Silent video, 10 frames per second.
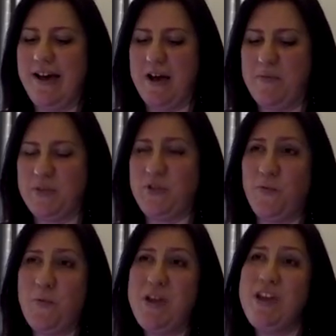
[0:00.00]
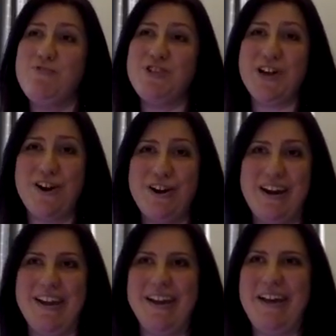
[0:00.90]
So for me,
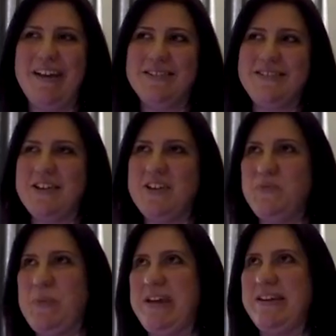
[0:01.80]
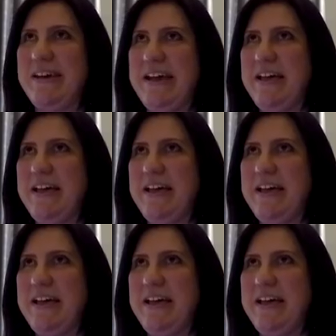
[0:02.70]
returning, it's been